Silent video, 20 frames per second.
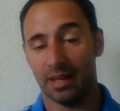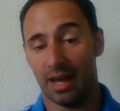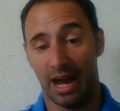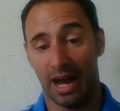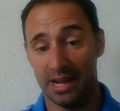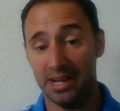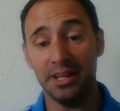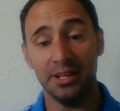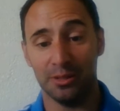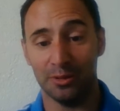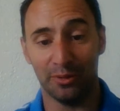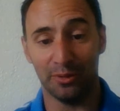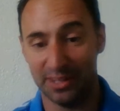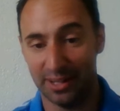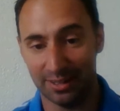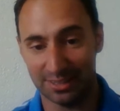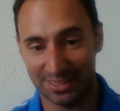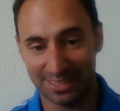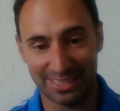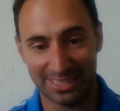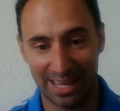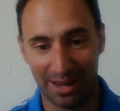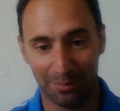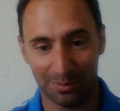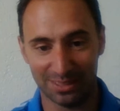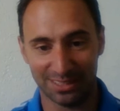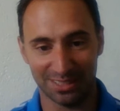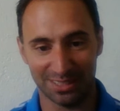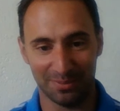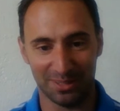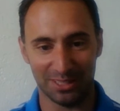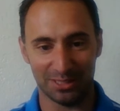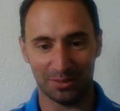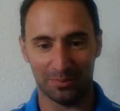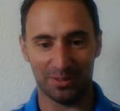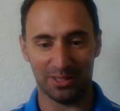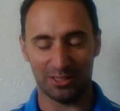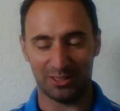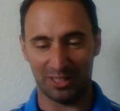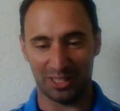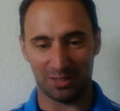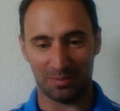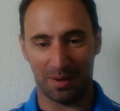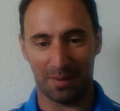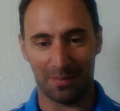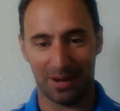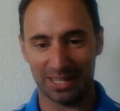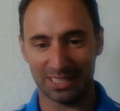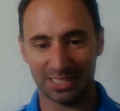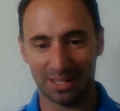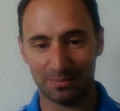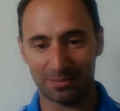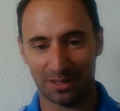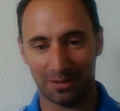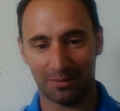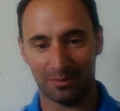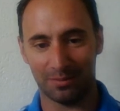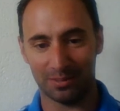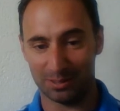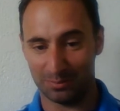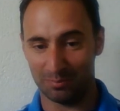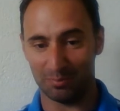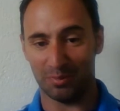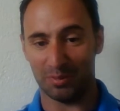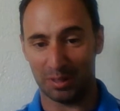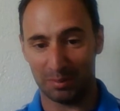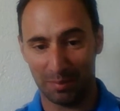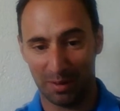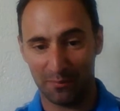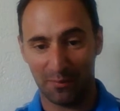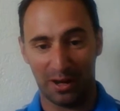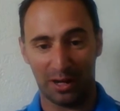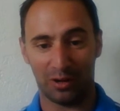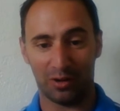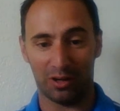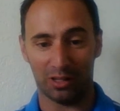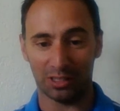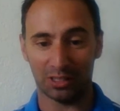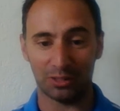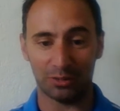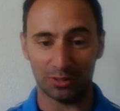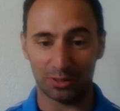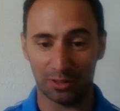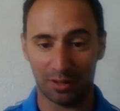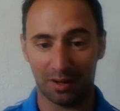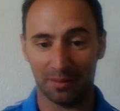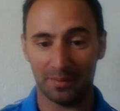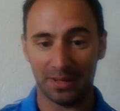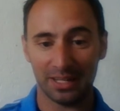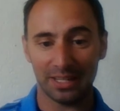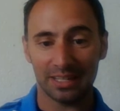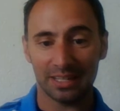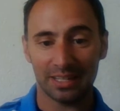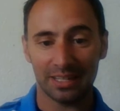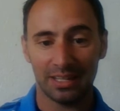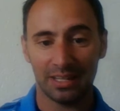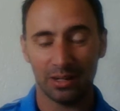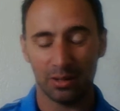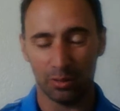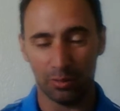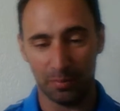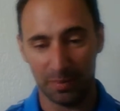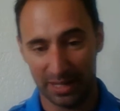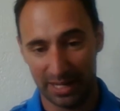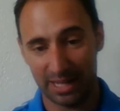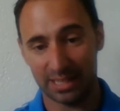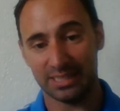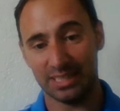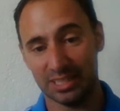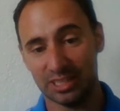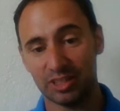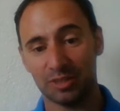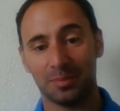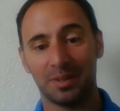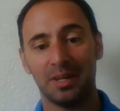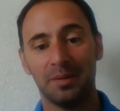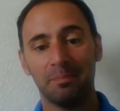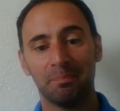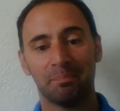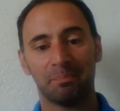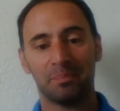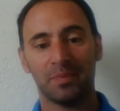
I didn't know the answer to that when somebody told me to stretch my biceps. When my friend Carla, who began teaching me,